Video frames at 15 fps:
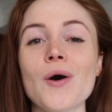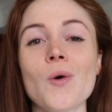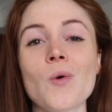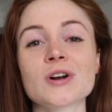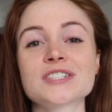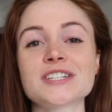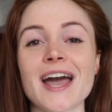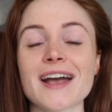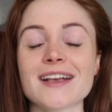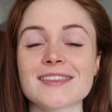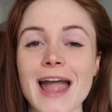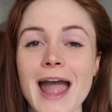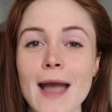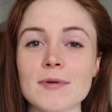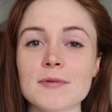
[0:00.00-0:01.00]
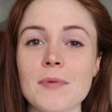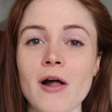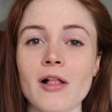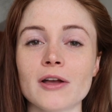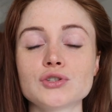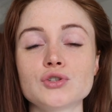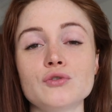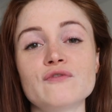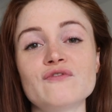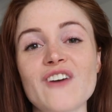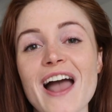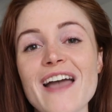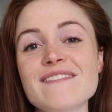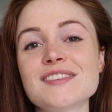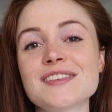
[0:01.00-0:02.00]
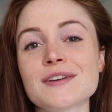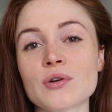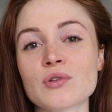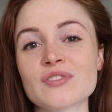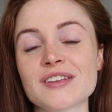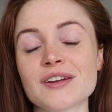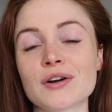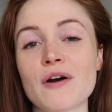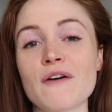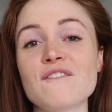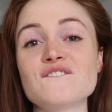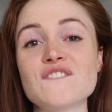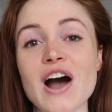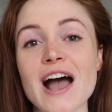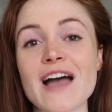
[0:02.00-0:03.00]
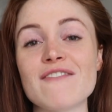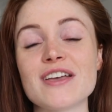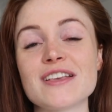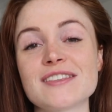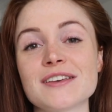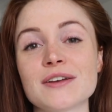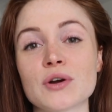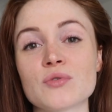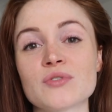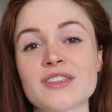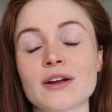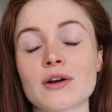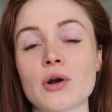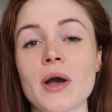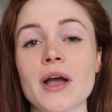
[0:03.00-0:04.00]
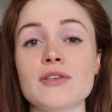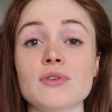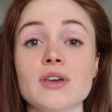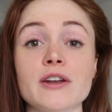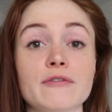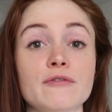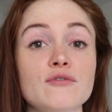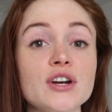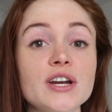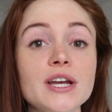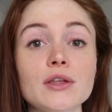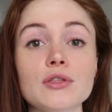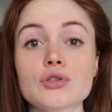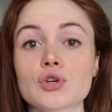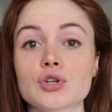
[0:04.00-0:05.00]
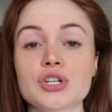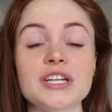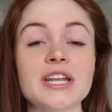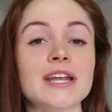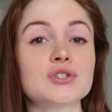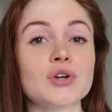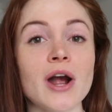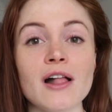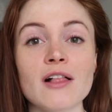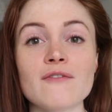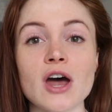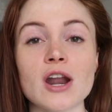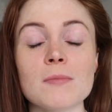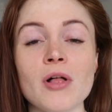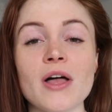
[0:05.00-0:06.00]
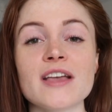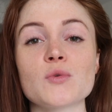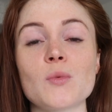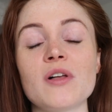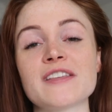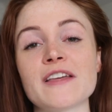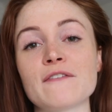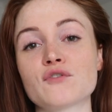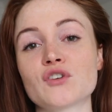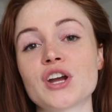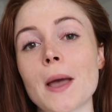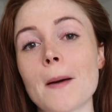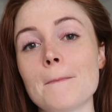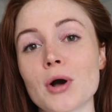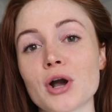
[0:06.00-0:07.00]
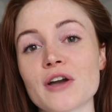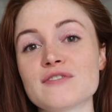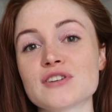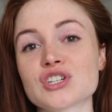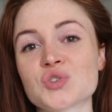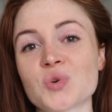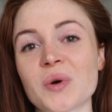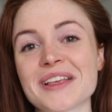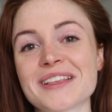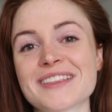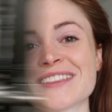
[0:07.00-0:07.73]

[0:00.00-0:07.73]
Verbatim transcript: or text Abby Pollock to 500500 and you get a free 30-day trial of Audible as well as a free book of your choice.